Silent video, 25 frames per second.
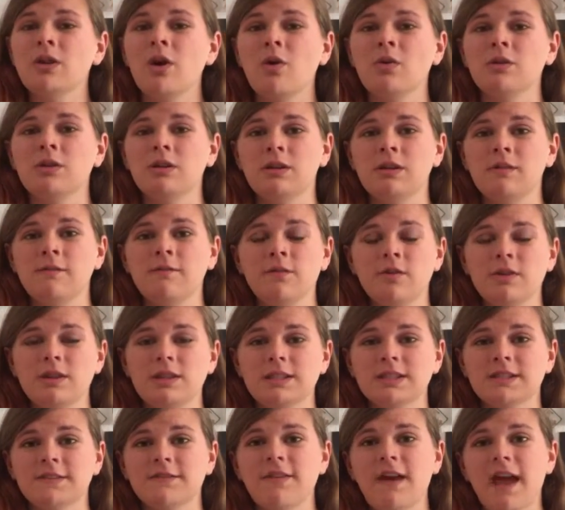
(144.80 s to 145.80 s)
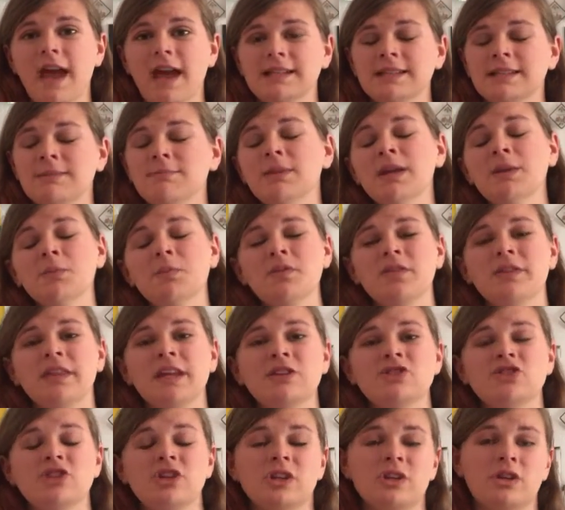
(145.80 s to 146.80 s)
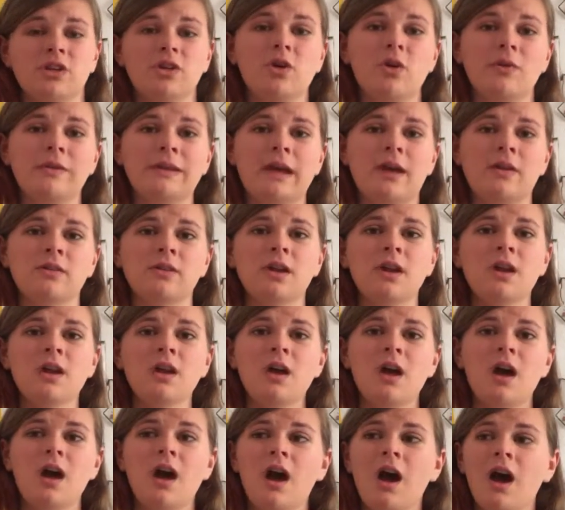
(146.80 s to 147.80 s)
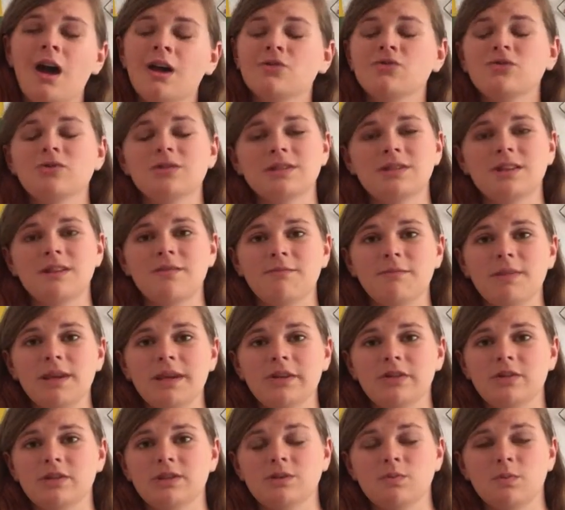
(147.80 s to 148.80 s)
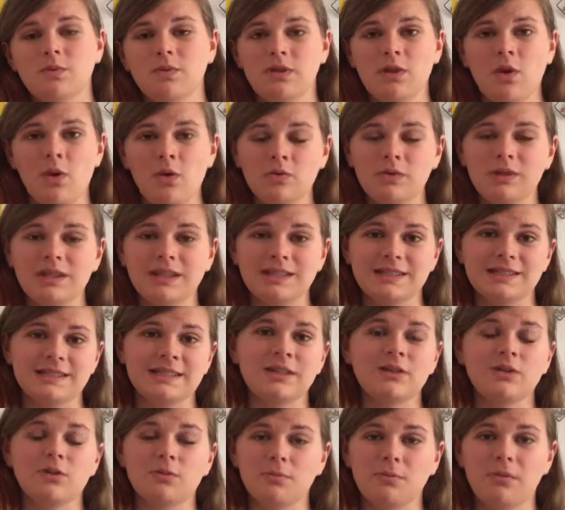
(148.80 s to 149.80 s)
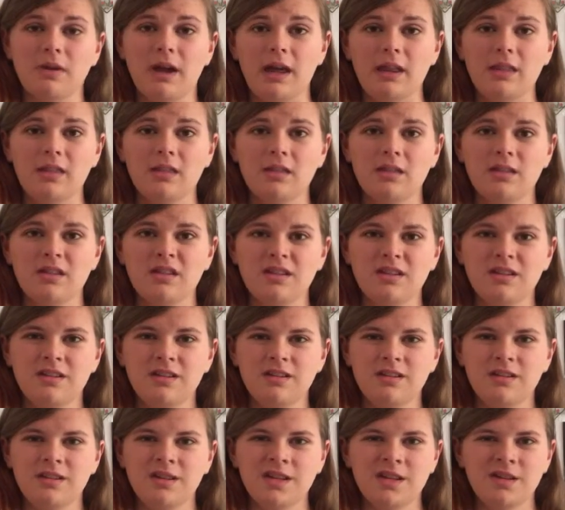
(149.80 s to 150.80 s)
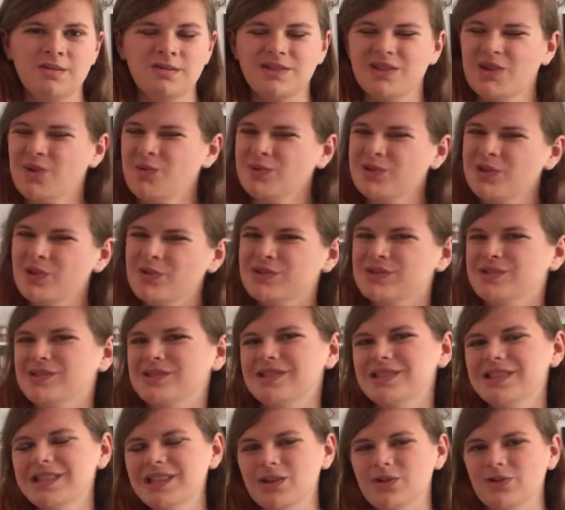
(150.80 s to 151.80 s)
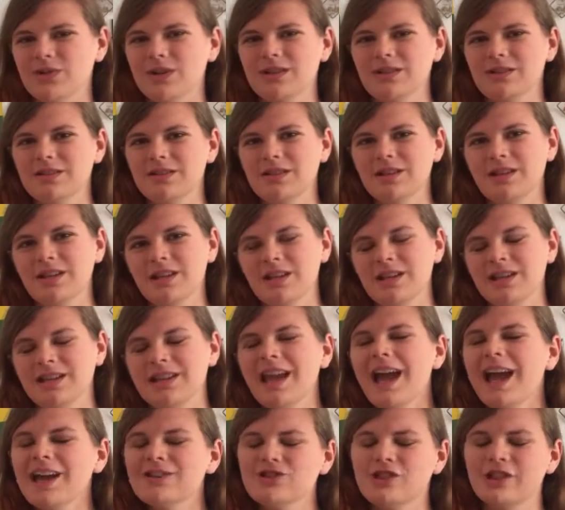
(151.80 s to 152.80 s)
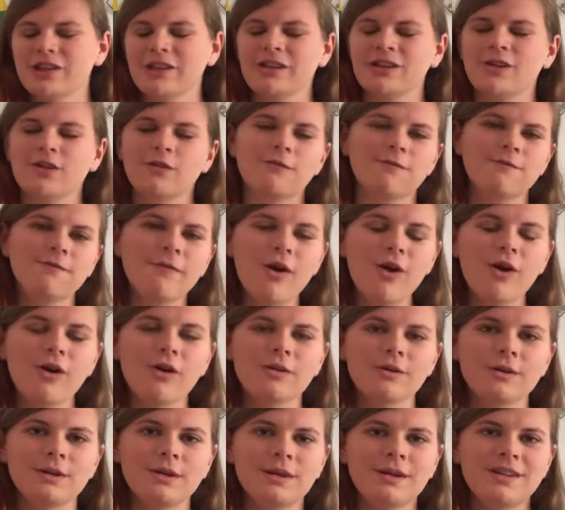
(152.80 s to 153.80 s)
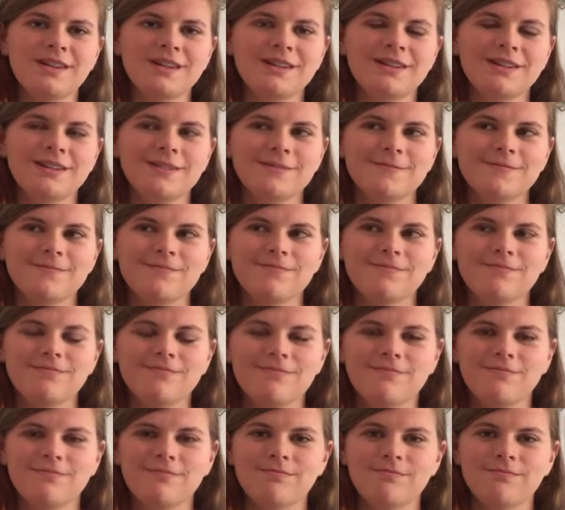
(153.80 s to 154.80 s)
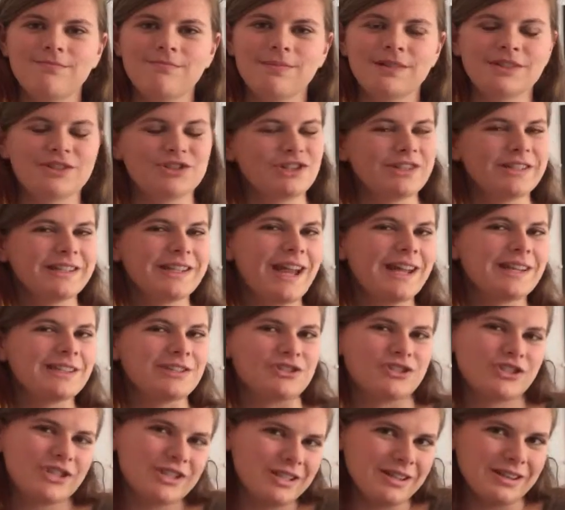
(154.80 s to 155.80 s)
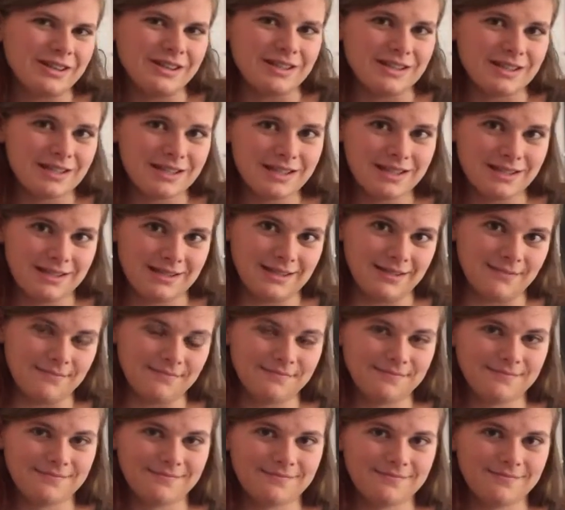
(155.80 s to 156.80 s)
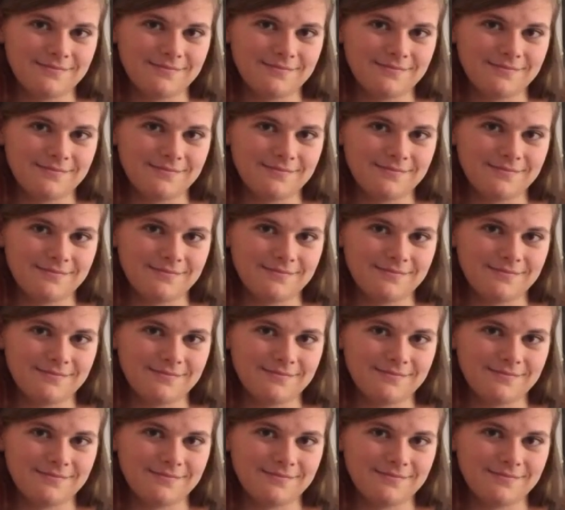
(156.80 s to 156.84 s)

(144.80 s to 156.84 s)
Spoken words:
known for this fact, and people think she can go down hundreds of meters with only a single breath. But no one knows her secret. Yeah, she can go far, but she's kind of cheating the system.